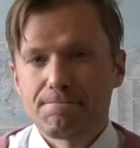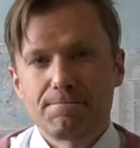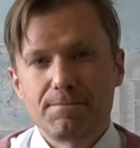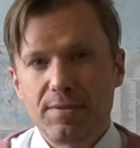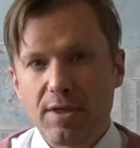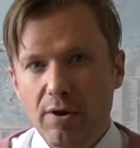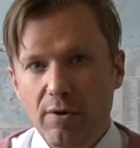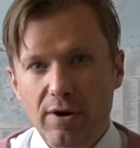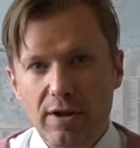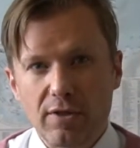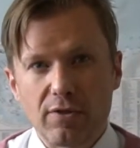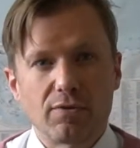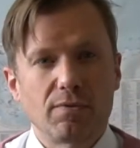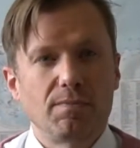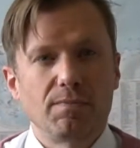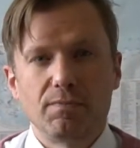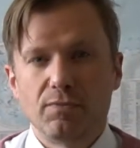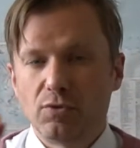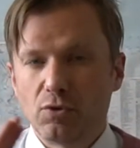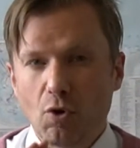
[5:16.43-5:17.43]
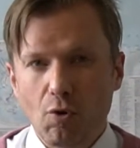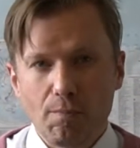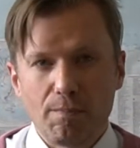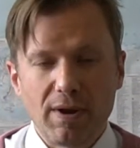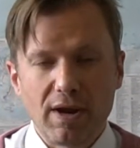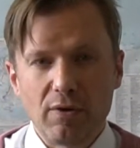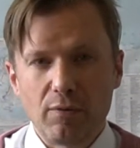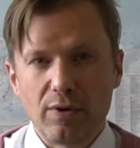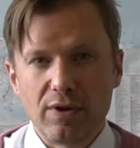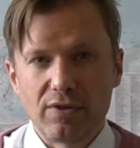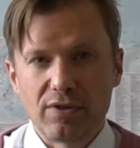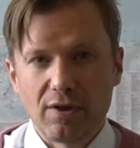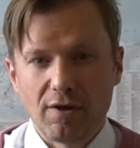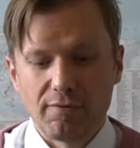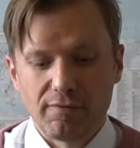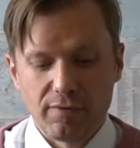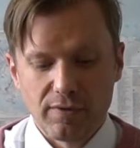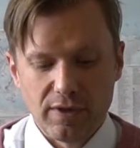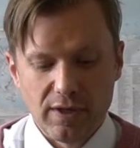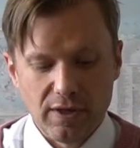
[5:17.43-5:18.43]
there it is. Don't pay resale
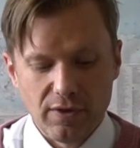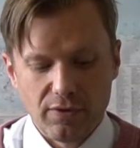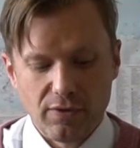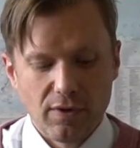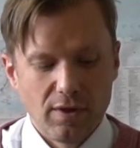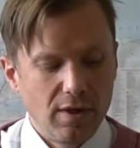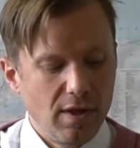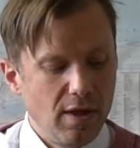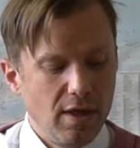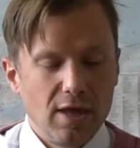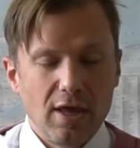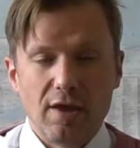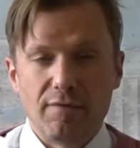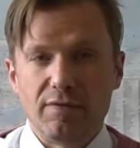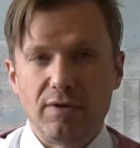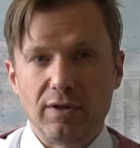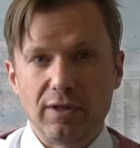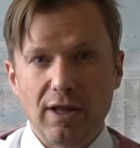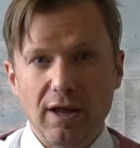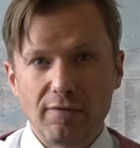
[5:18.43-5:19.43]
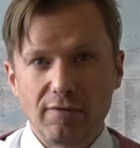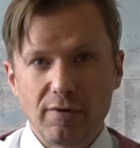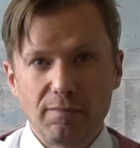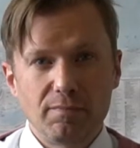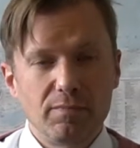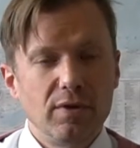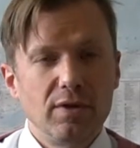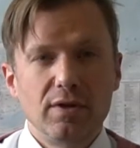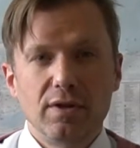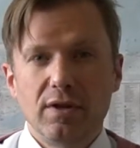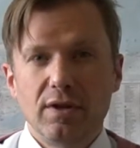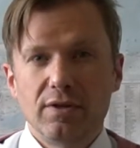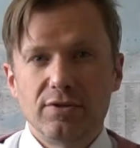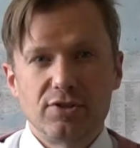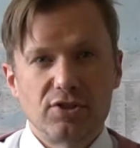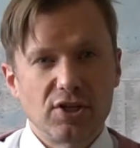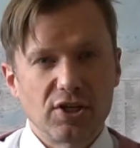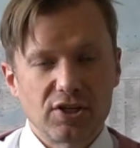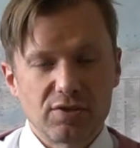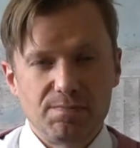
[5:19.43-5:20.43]
for these. If you love them,
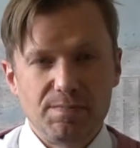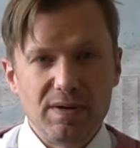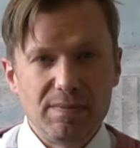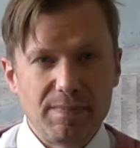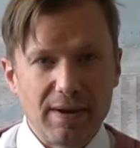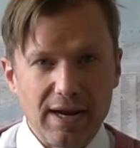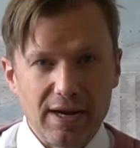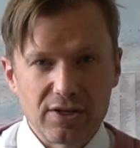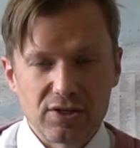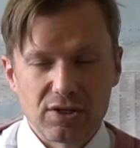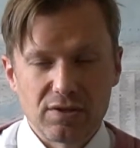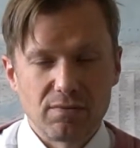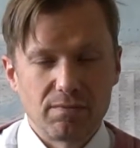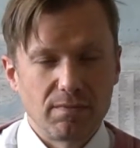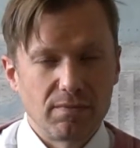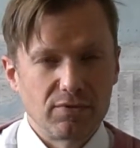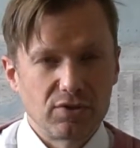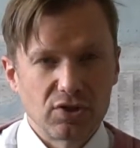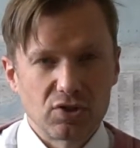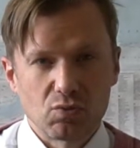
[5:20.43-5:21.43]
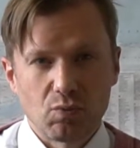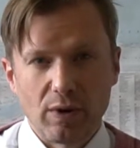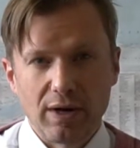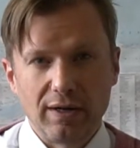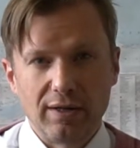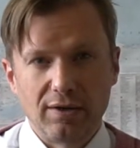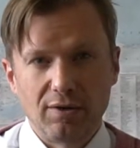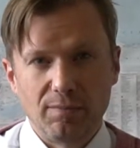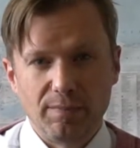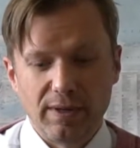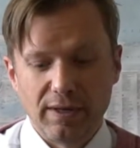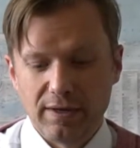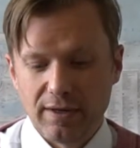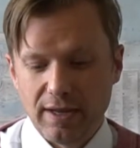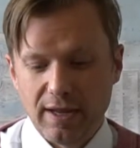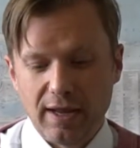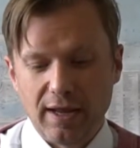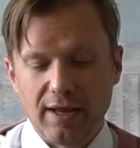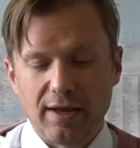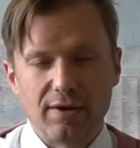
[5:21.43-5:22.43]
just be patient. Just wait a little bit,
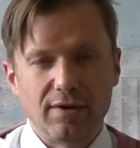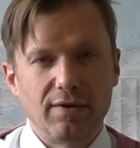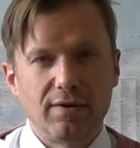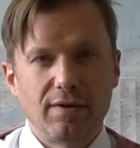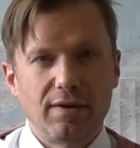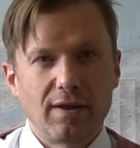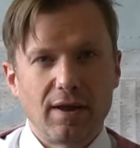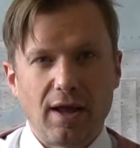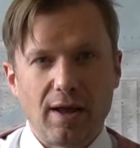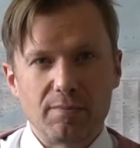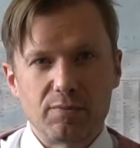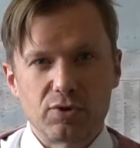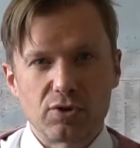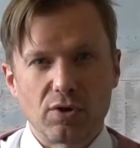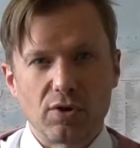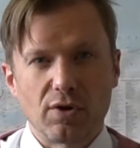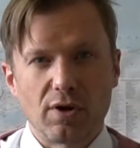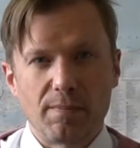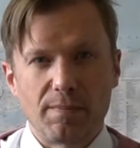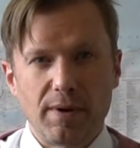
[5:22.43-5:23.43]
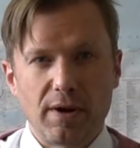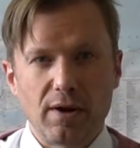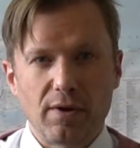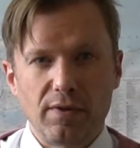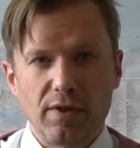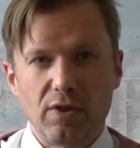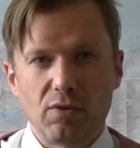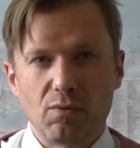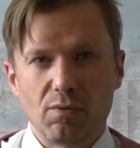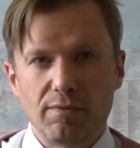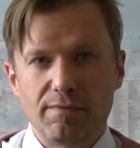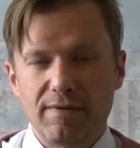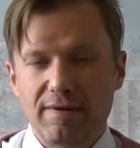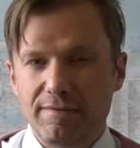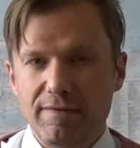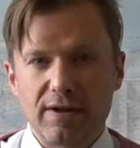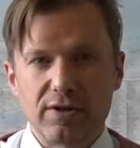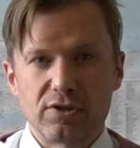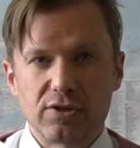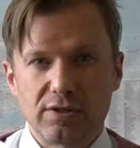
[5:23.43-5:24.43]
and I'm sure a pair of these will
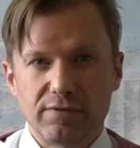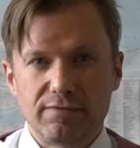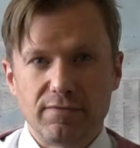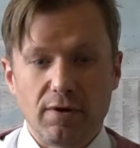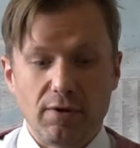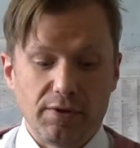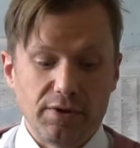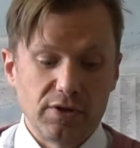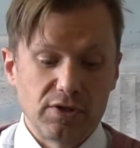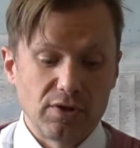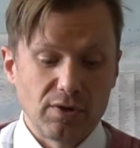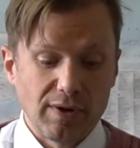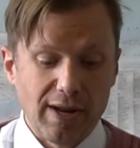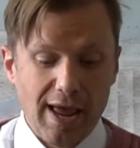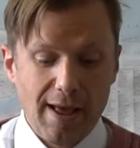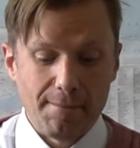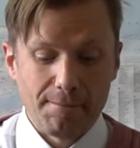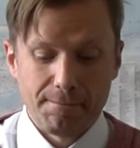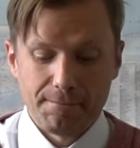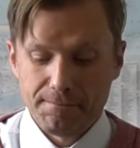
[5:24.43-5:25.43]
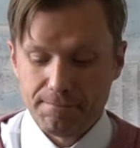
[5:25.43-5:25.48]
eventually fall into your lap.